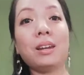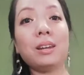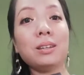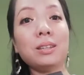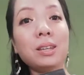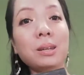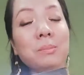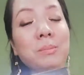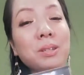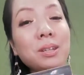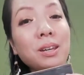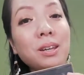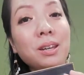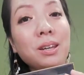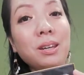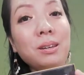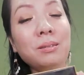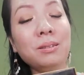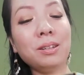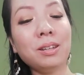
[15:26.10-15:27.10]
the same
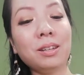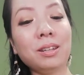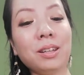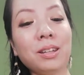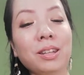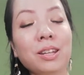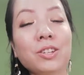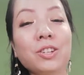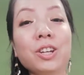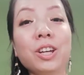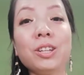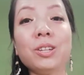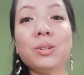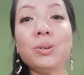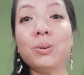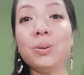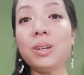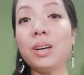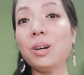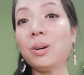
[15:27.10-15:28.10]
time, the Natasha
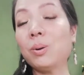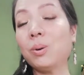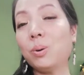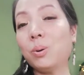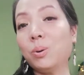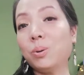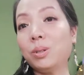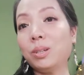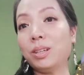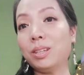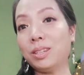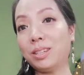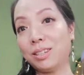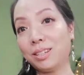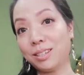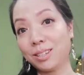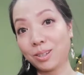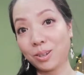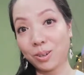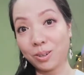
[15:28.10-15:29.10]
Denona gold is
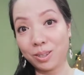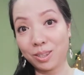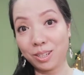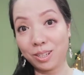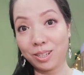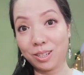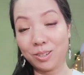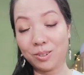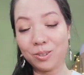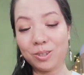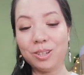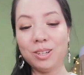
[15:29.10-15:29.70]
discontinued.